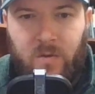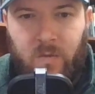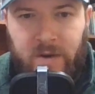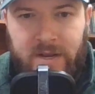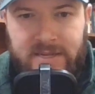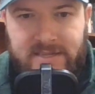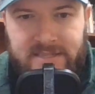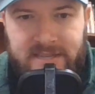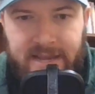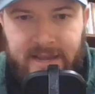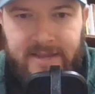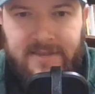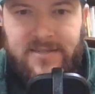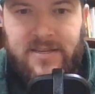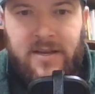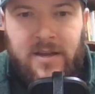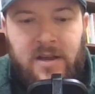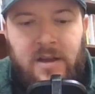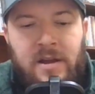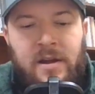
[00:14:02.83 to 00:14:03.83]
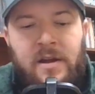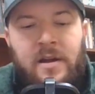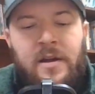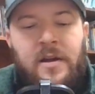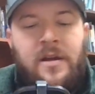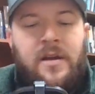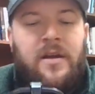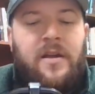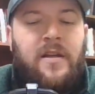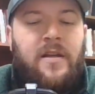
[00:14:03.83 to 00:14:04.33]
when it says
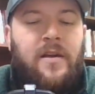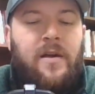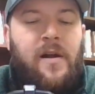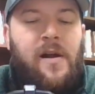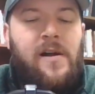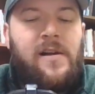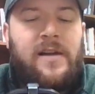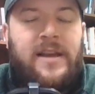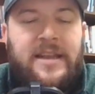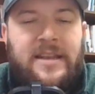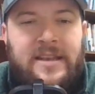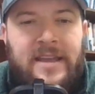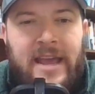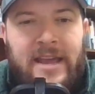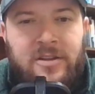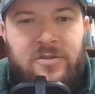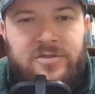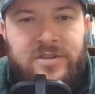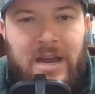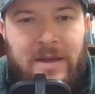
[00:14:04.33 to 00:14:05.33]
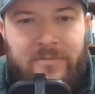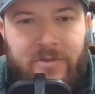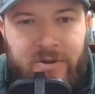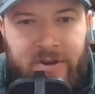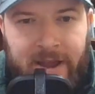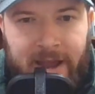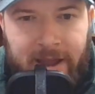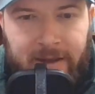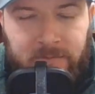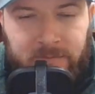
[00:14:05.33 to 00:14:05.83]
in Daniel chapter
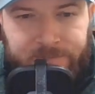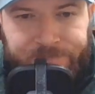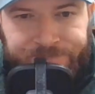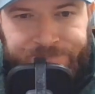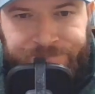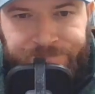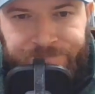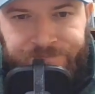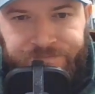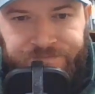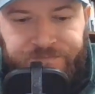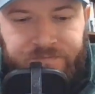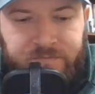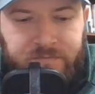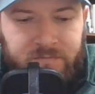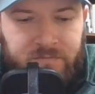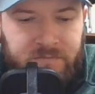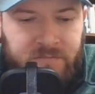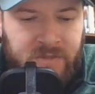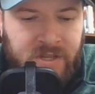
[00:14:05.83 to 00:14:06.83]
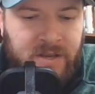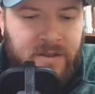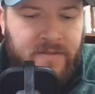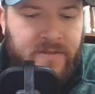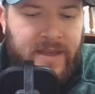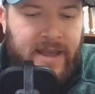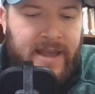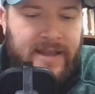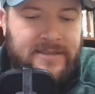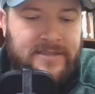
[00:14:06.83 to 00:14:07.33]
9
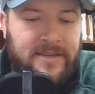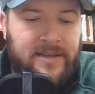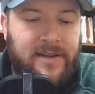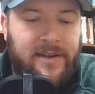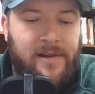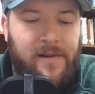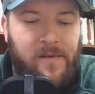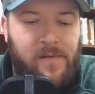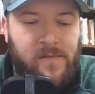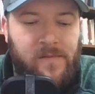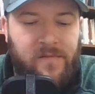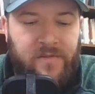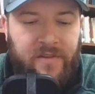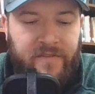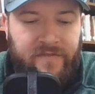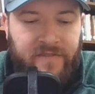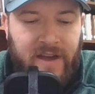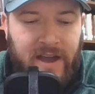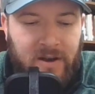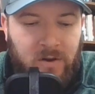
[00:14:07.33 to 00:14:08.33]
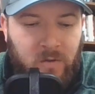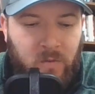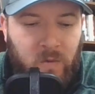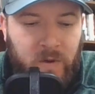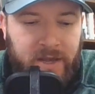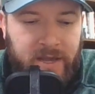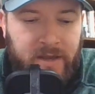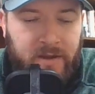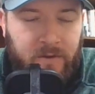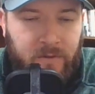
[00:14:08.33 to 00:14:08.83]
that the final
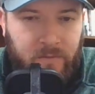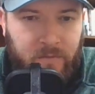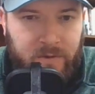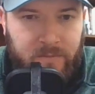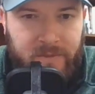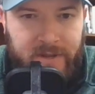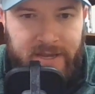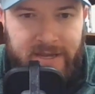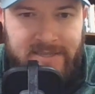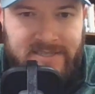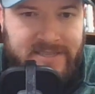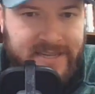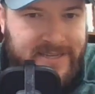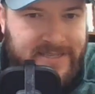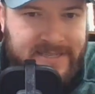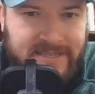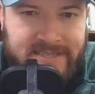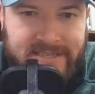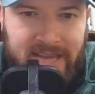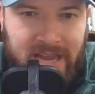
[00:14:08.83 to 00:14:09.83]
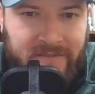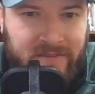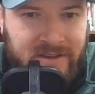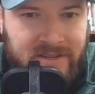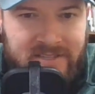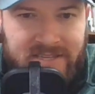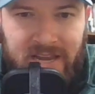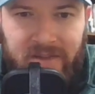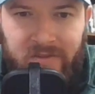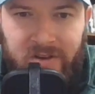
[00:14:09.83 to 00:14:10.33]
week would be
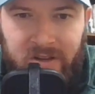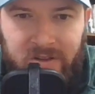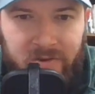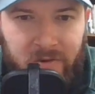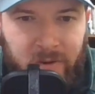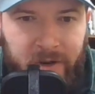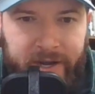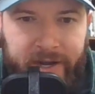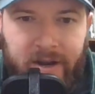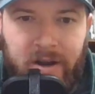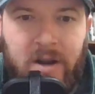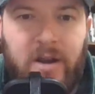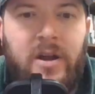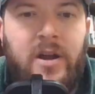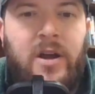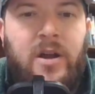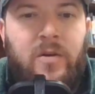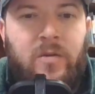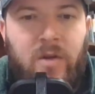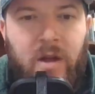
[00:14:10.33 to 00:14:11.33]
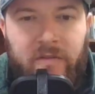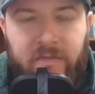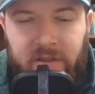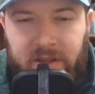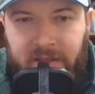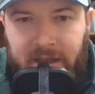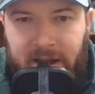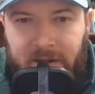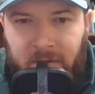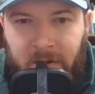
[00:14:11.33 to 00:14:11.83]
67 to 73,
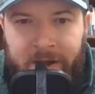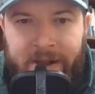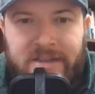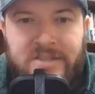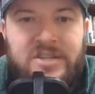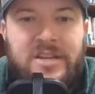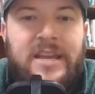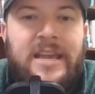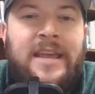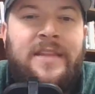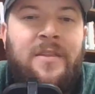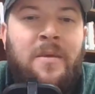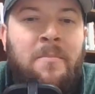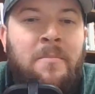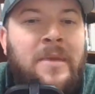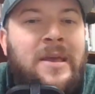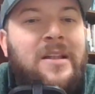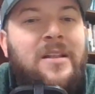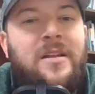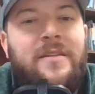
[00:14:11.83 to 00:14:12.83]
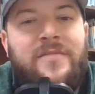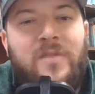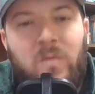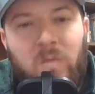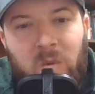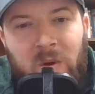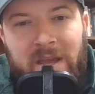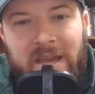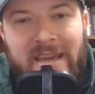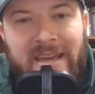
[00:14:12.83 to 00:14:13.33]
roughly that range. In the middle of
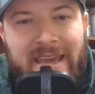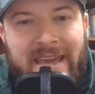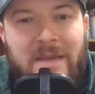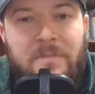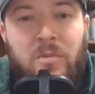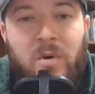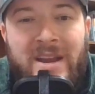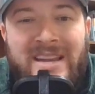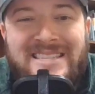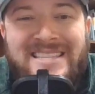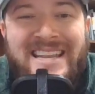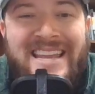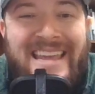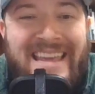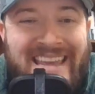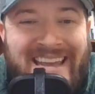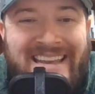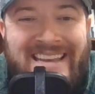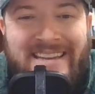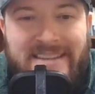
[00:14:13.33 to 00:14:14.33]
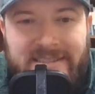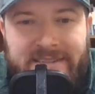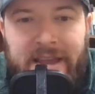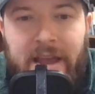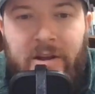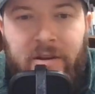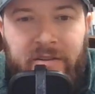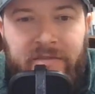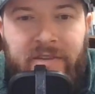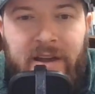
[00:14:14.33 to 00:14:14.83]
the week, he brings an end to
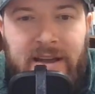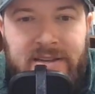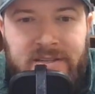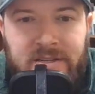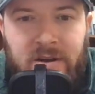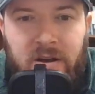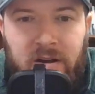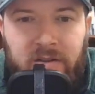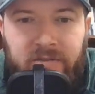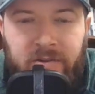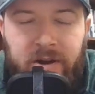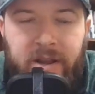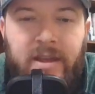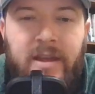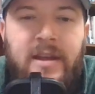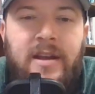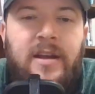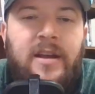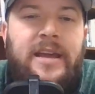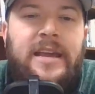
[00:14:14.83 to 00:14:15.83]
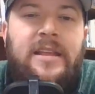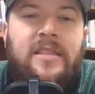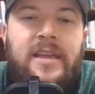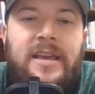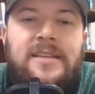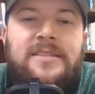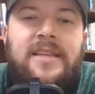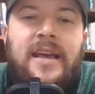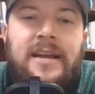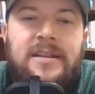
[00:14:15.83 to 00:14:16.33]
sacrifice and offering. He
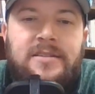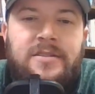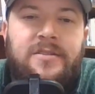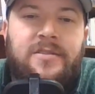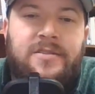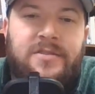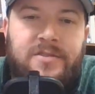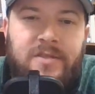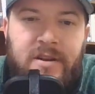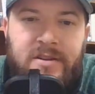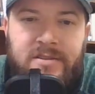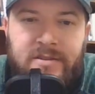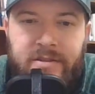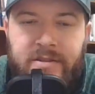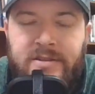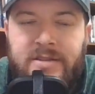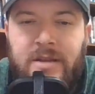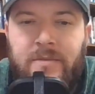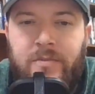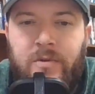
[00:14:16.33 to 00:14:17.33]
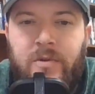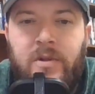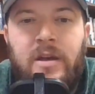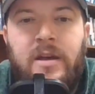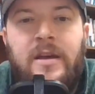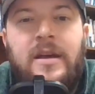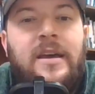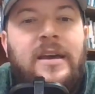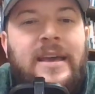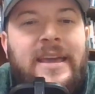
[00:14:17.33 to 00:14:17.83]
thinks that's the destruction of the temple
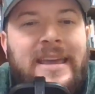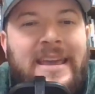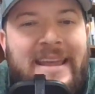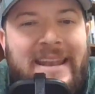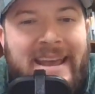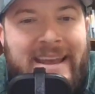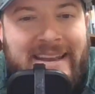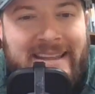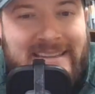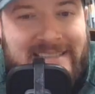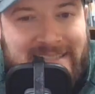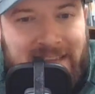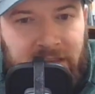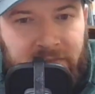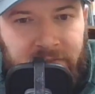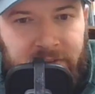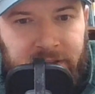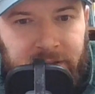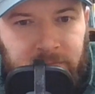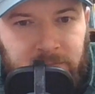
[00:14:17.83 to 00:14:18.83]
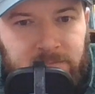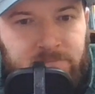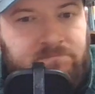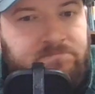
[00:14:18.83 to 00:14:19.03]
in AD 70.